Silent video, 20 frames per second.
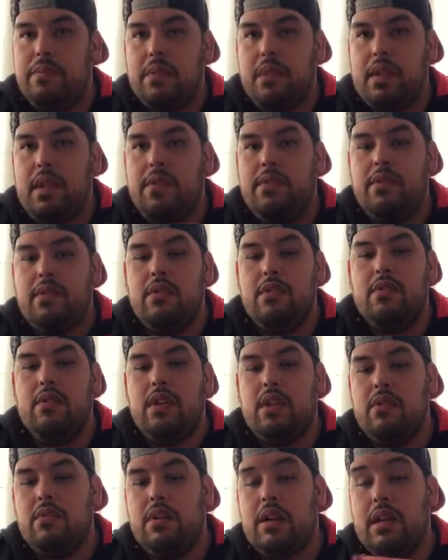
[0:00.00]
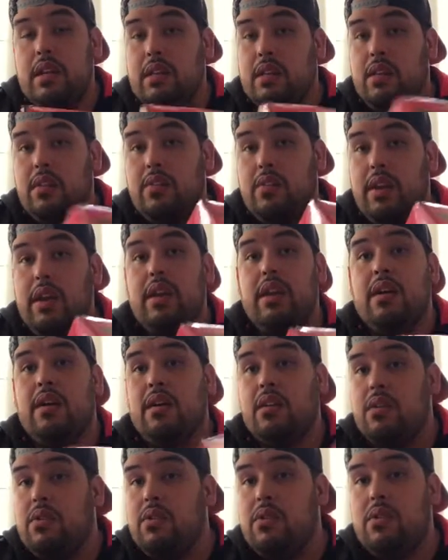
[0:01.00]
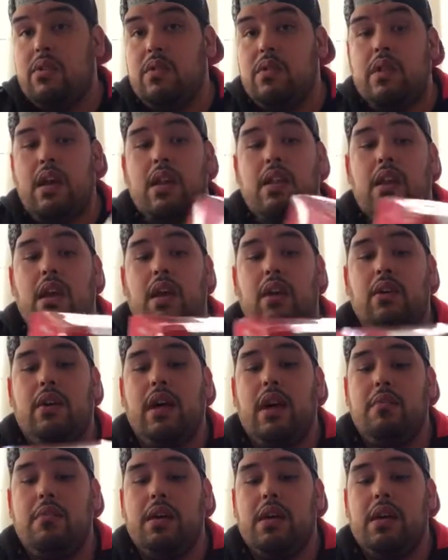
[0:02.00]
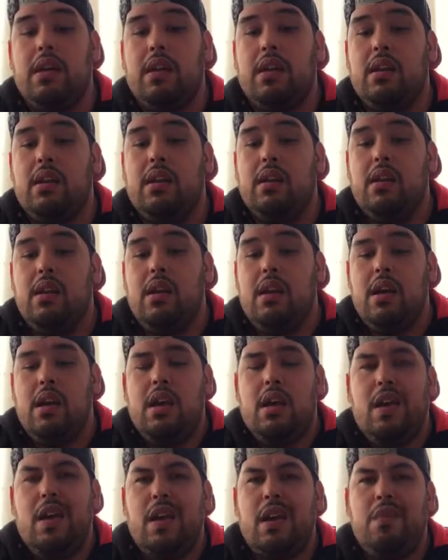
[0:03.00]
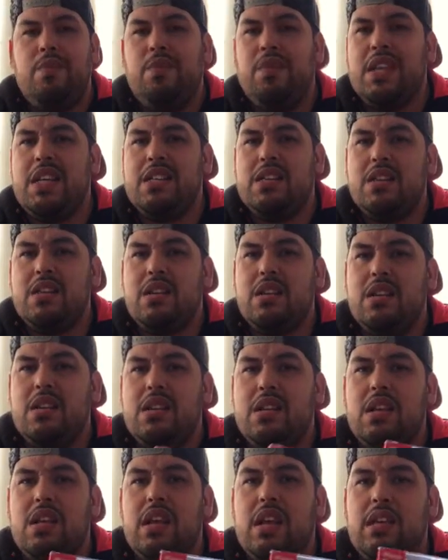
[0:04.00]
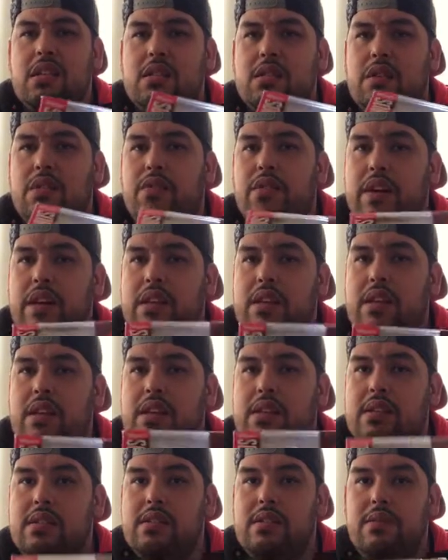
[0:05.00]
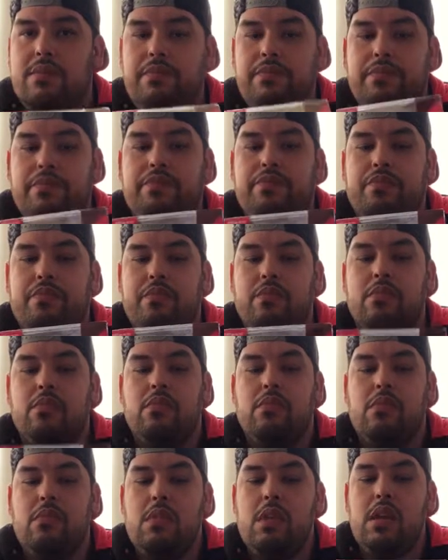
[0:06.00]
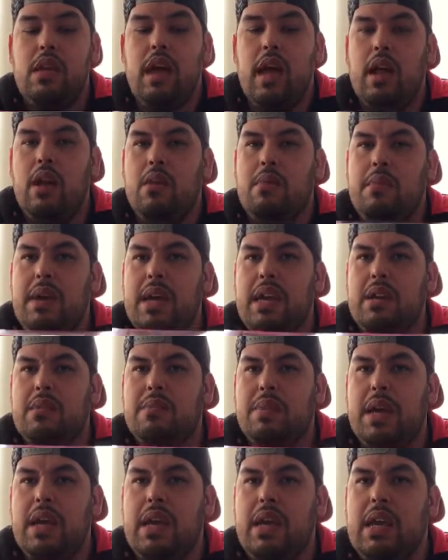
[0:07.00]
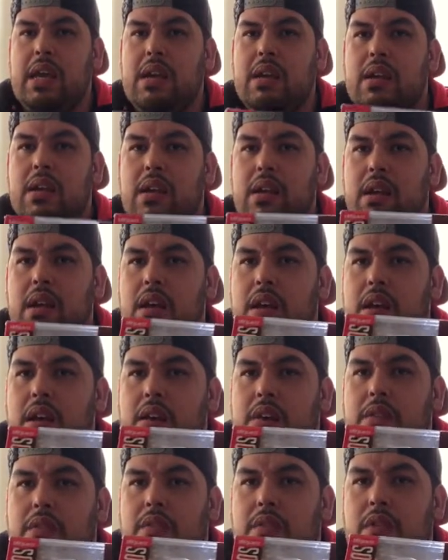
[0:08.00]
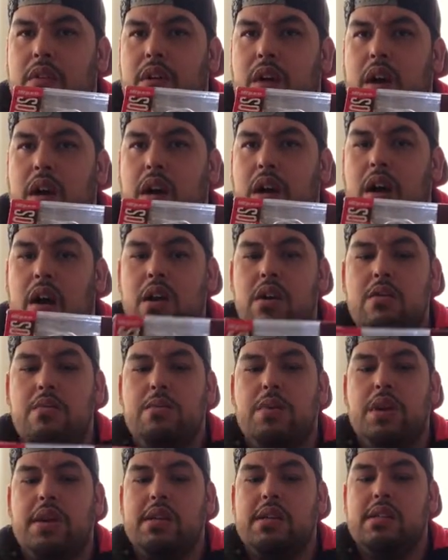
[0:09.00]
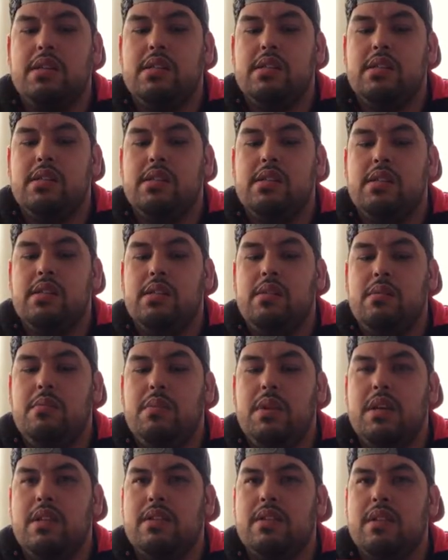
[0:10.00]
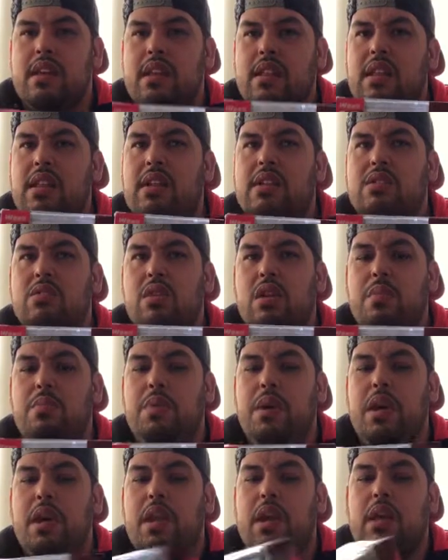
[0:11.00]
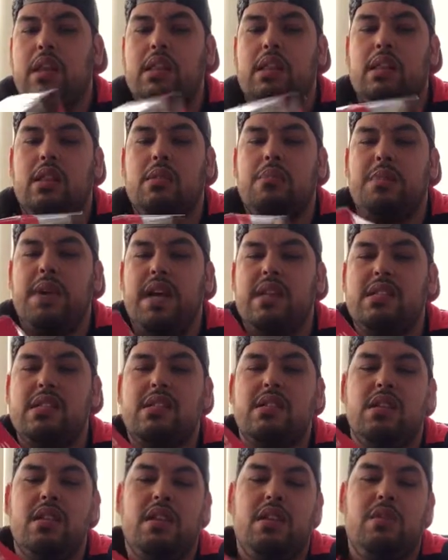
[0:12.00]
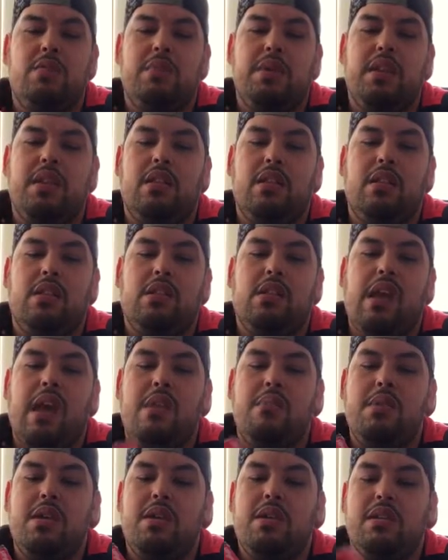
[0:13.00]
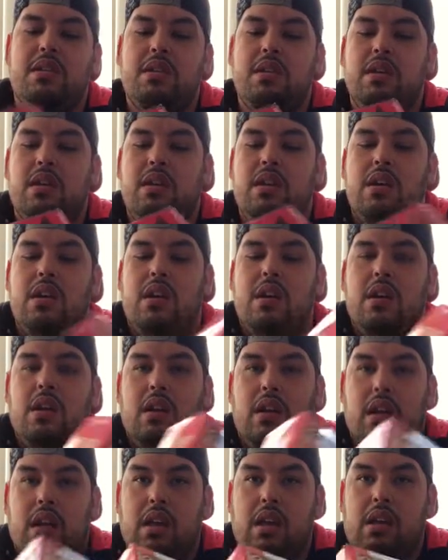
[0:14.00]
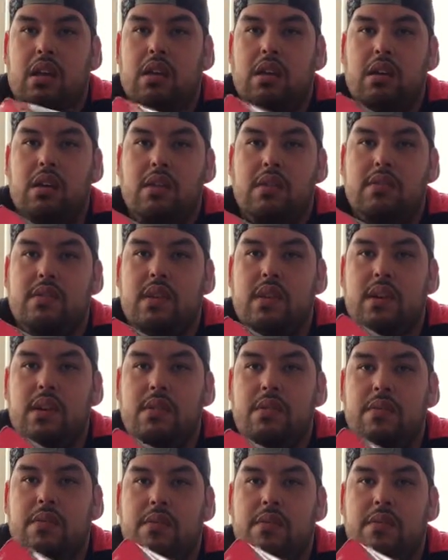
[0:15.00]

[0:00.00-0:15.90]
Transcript: if you really wanted this figure, go to San Diego Comic-Con. And that's another thing. Like, stuff like this, I don't mind paying $100 because I think that's what I paid. The box is a little bit damaged, like, see,